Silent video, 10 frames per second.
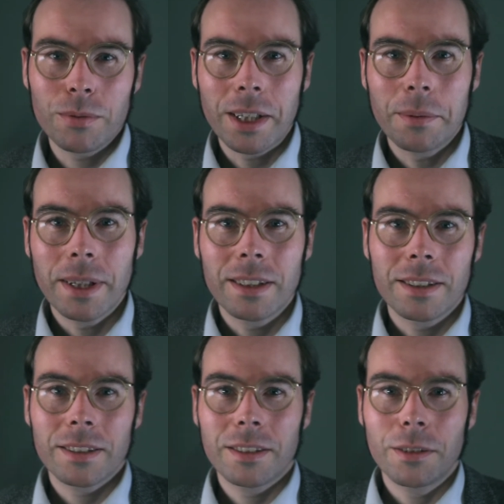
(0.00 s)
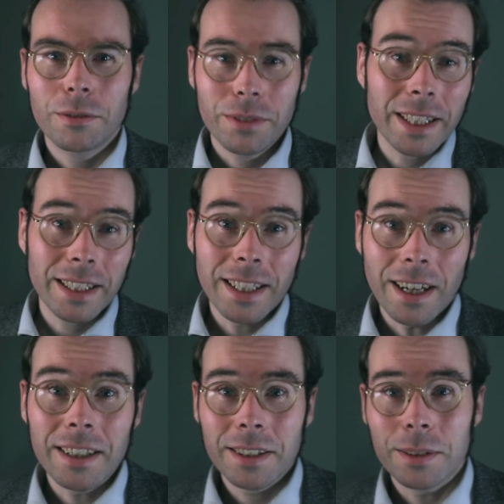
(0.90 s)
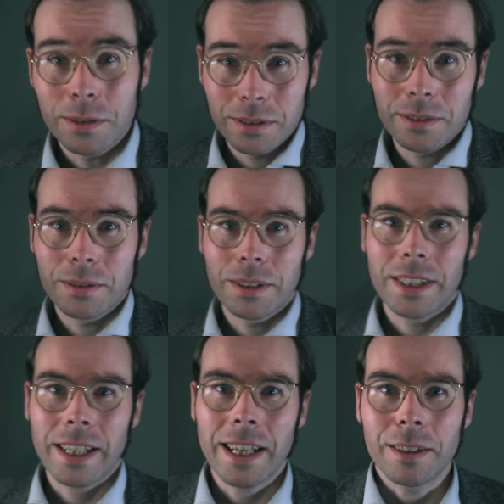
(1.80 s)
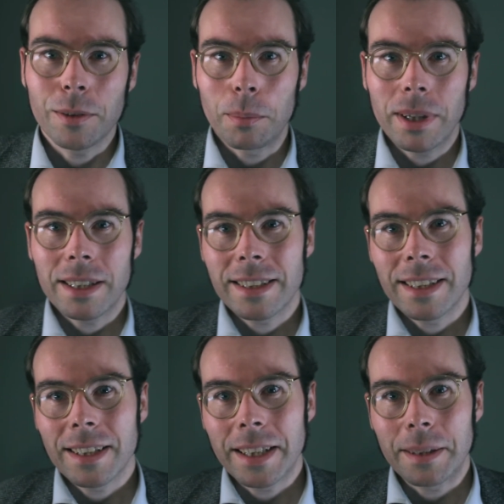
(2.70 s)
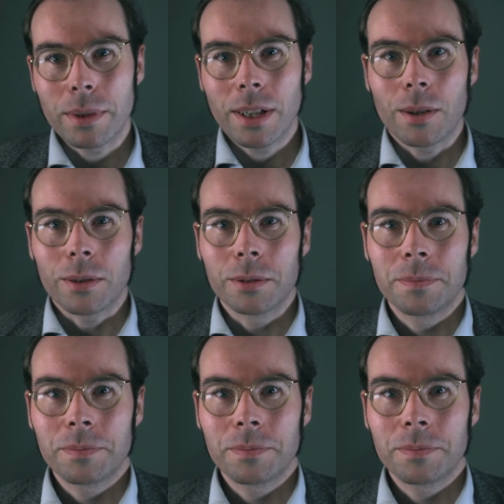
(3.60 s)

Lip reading: recommend reading the article, which again I will place in a link below.